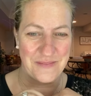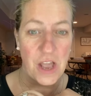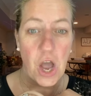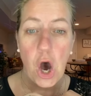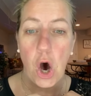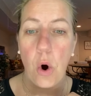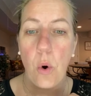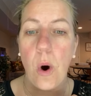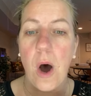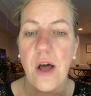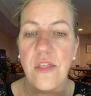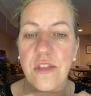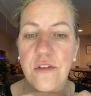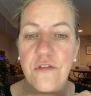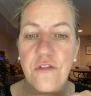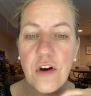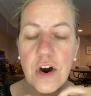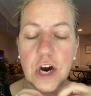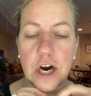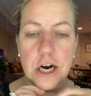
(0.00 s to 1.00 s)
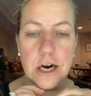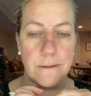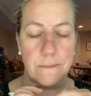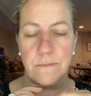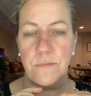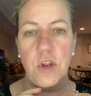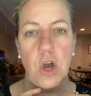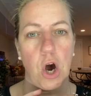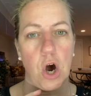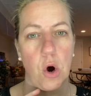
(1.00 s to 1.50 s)
Oh, on the farm.
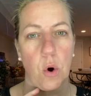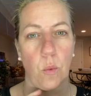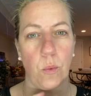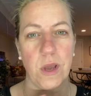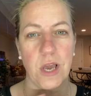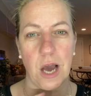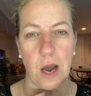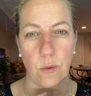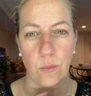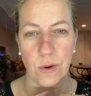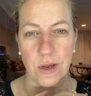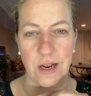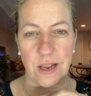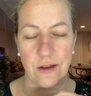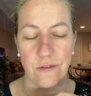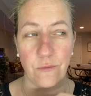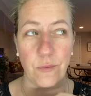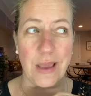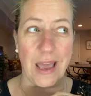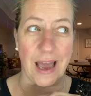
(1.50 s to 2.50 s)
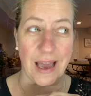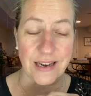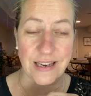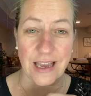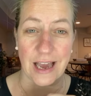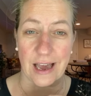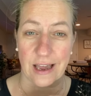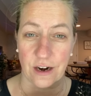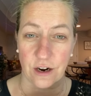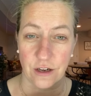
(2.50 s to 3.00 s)
No, we had
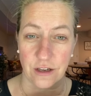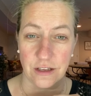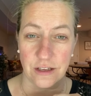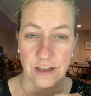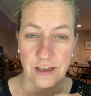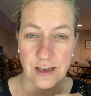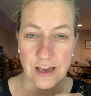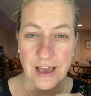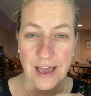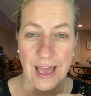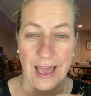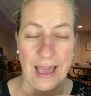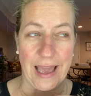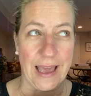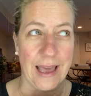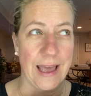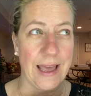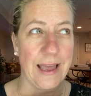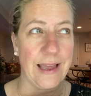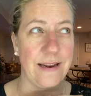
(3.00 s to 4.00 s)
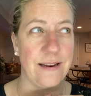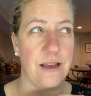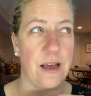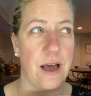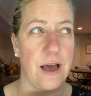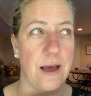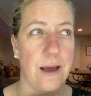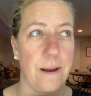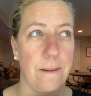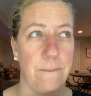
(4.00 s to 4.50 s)
cattle, and
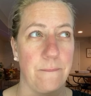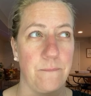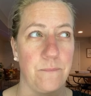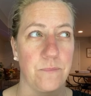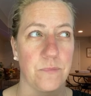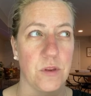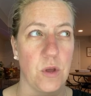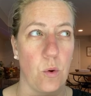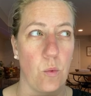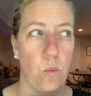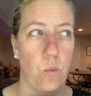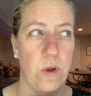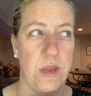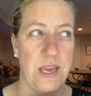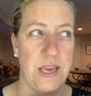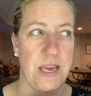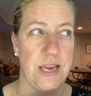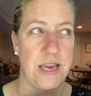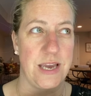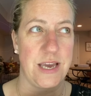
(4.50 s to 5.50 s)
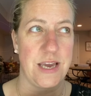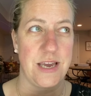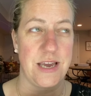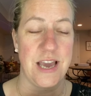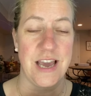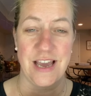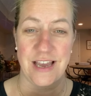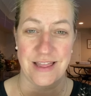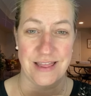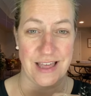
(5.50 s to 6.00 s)

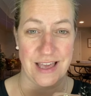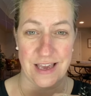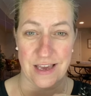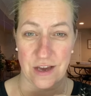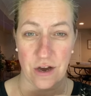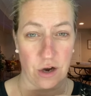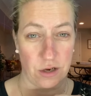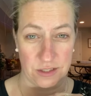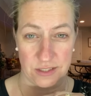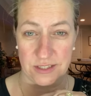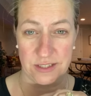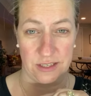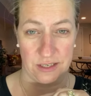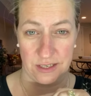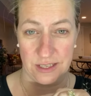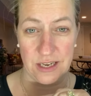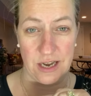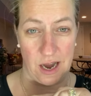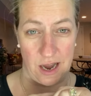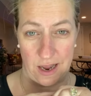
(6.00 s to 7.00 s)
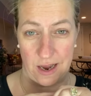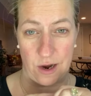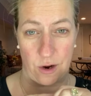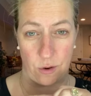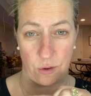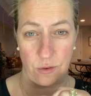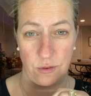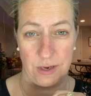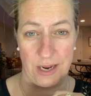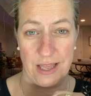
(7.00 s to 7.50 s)
they constantly got
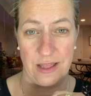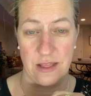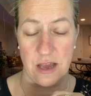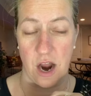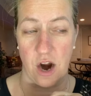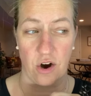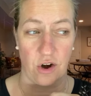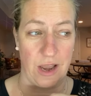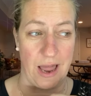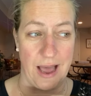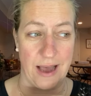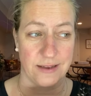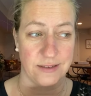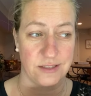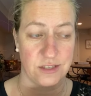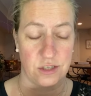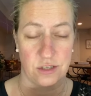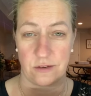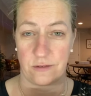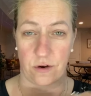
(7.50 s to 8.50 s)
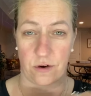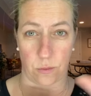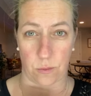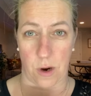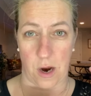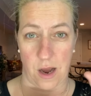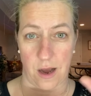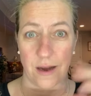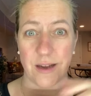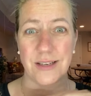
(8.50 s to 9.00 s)
out, and our last
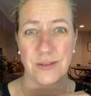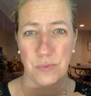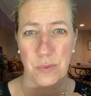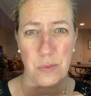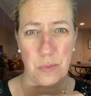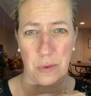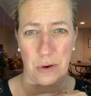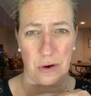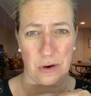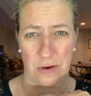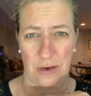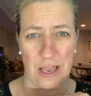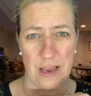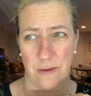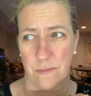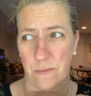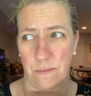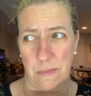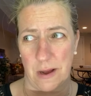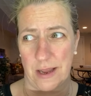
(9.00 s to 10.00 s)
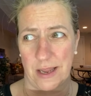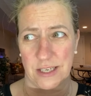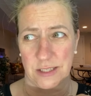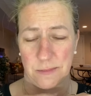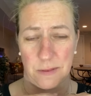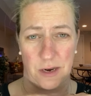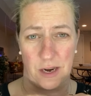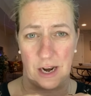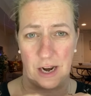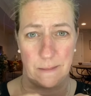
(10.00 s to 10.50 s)
hurrah, because we work, like my
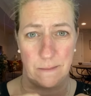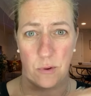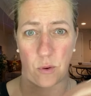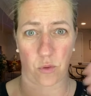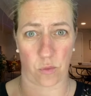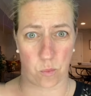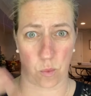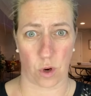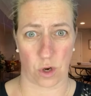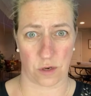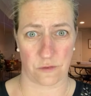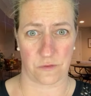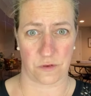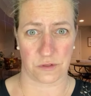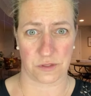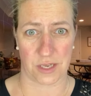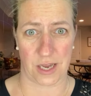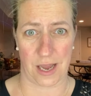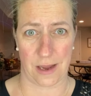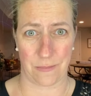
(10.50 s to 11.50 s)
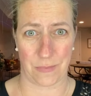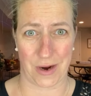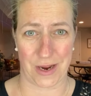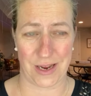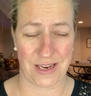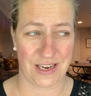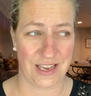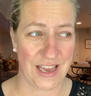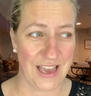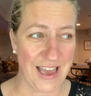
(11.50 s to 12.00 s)
husband and I both worked full time,
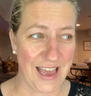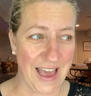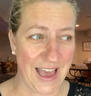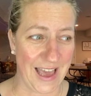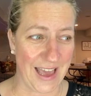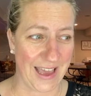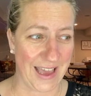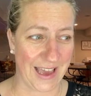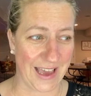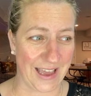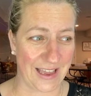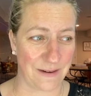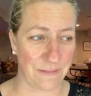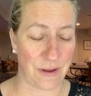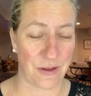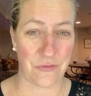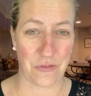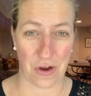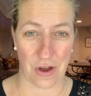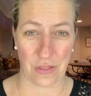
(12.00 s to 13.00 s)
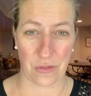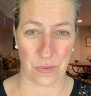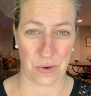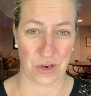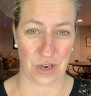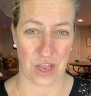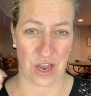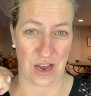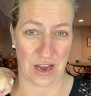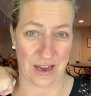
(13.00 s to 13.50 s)
right? And my
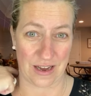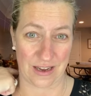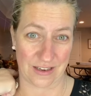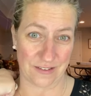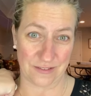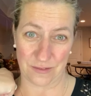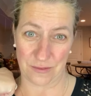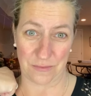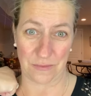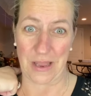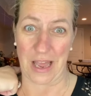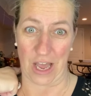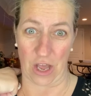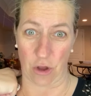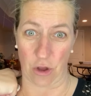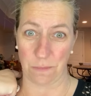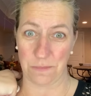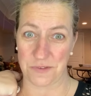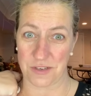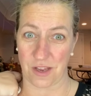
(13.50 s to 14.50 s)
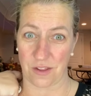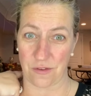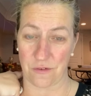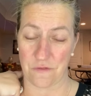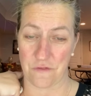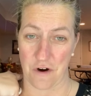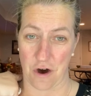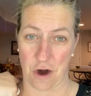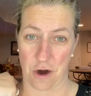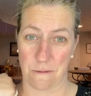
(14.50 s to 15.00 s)
father-in-law helped on the
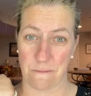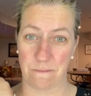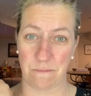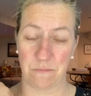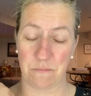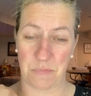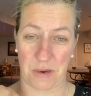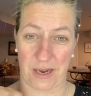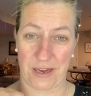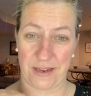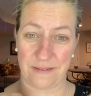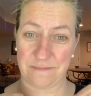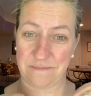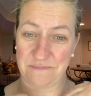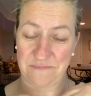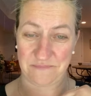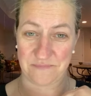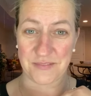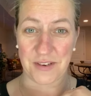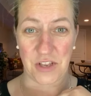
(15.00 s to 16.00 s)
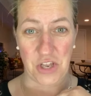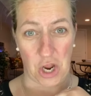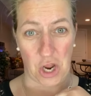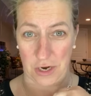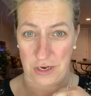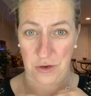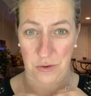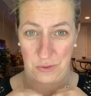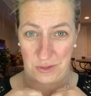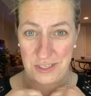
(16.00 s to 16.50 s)
farm, but not
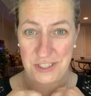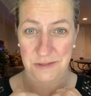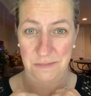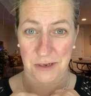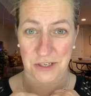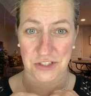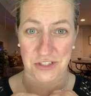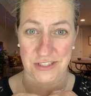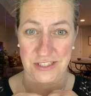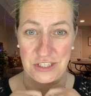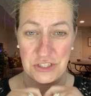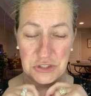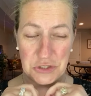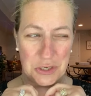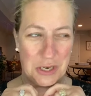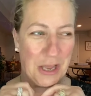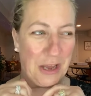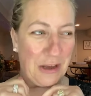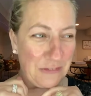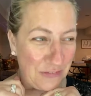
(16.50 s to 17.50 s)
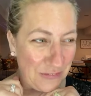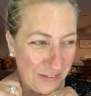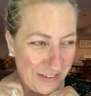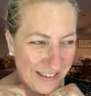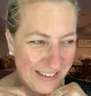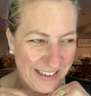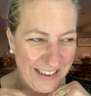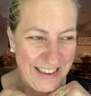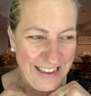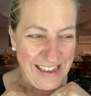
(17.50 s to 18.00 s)
nearly as much as he should have.
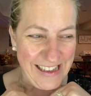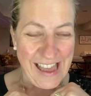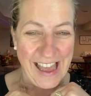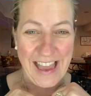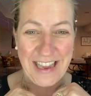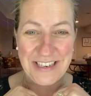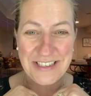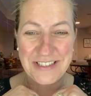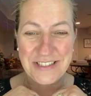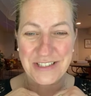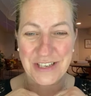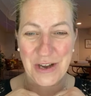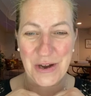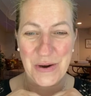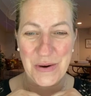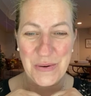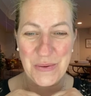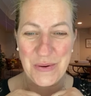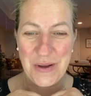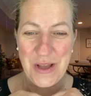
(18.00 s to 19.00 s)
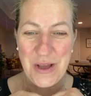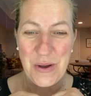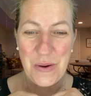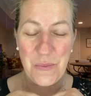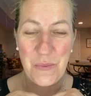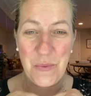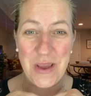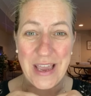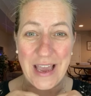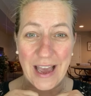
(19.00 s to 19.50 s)
And so
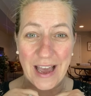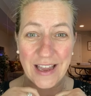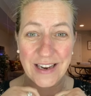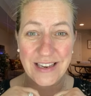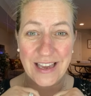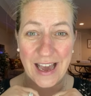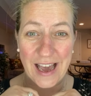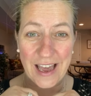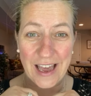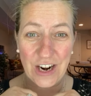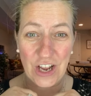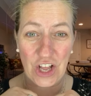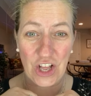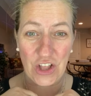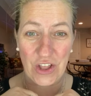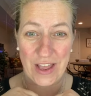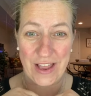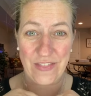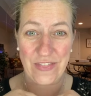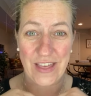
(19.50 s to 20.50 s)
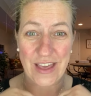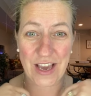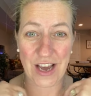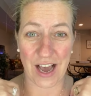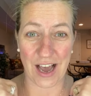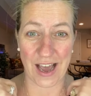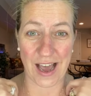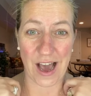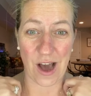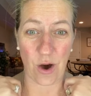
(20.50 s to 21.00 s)
we had cattle, and they
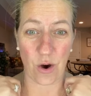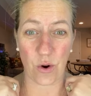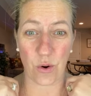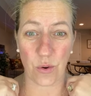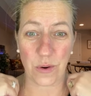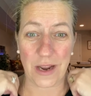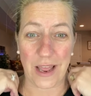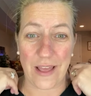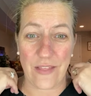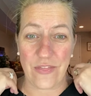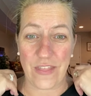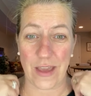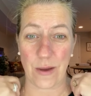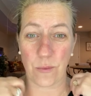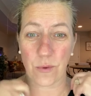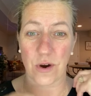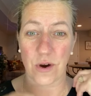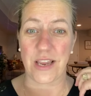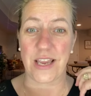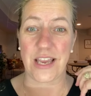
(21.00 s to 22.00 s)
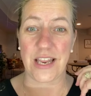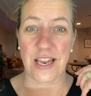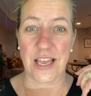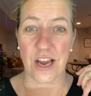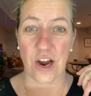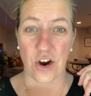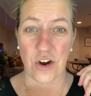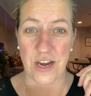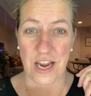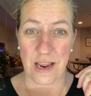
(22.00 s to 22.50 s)
got out, and they were eating
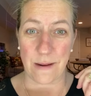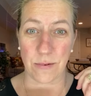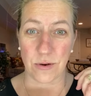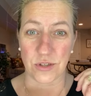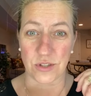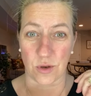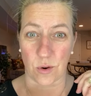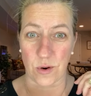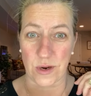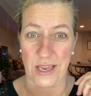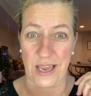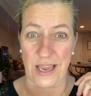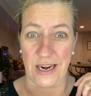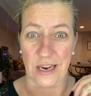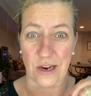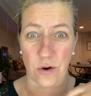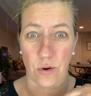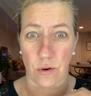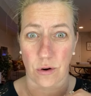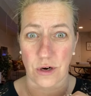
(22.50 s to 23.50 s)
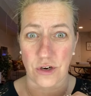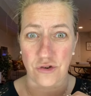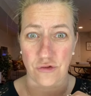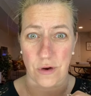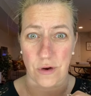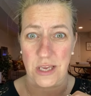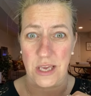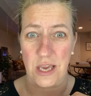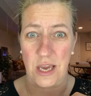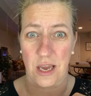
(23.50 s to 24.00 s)
our neighbor's organic corn,
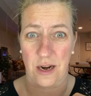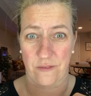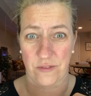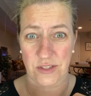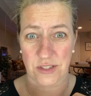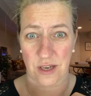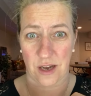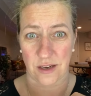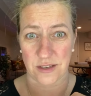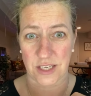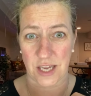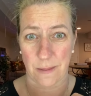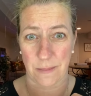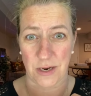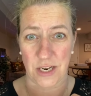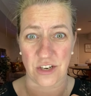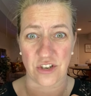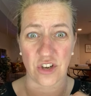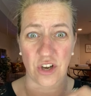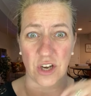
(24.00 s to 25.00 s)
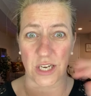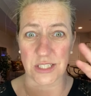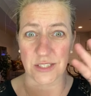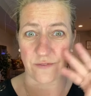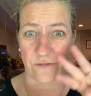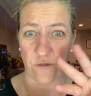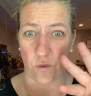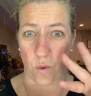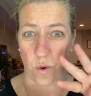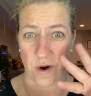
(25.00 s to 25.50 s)
drinking out of his hot tub. And it took us
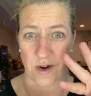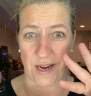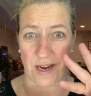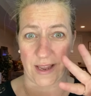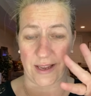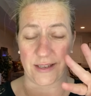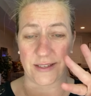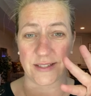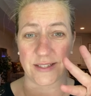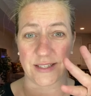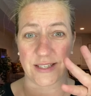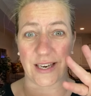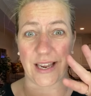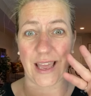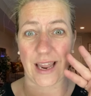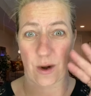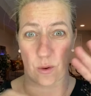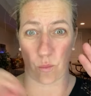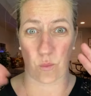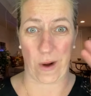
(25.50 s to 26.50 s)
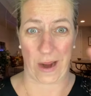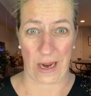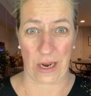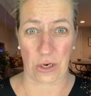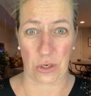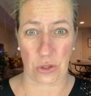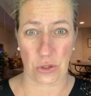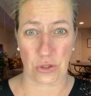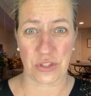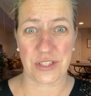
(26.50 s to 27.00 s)
4 days to get a
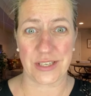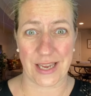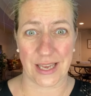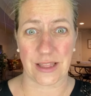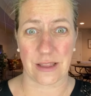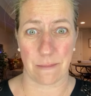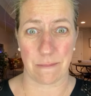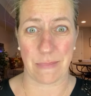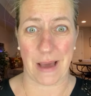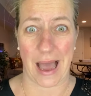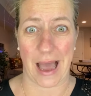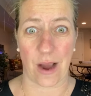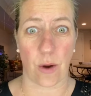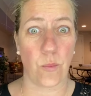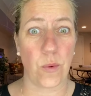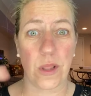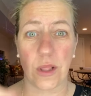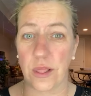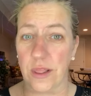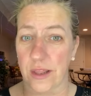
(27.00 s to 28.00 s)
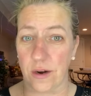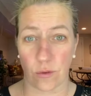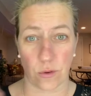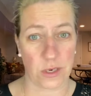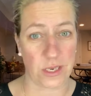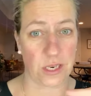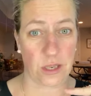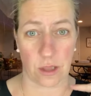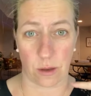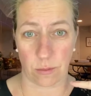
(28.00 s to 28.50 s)
wrangler to get them back. We
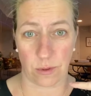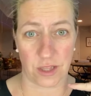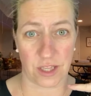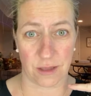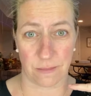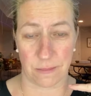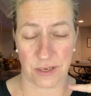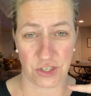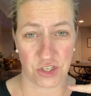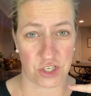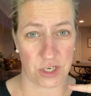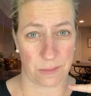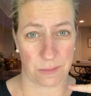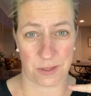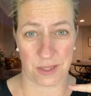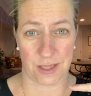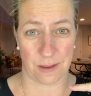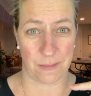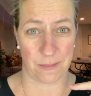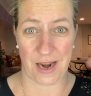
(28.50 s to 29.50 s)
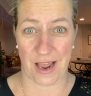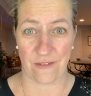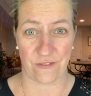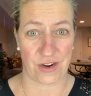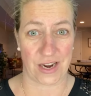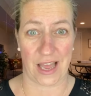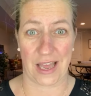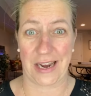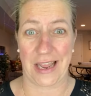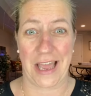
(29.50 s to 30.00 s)
literally loaded them and shipped them and haven't
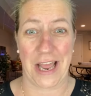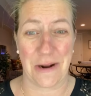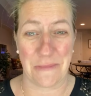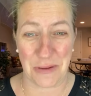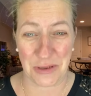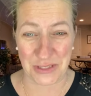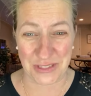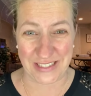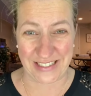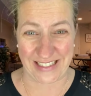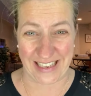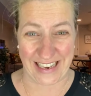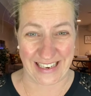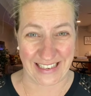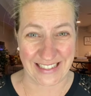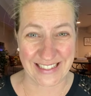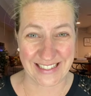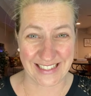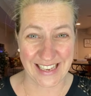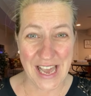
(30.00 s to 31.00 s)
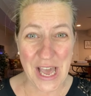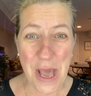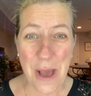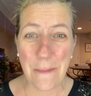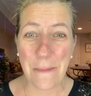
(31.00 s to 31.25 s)
had animals since.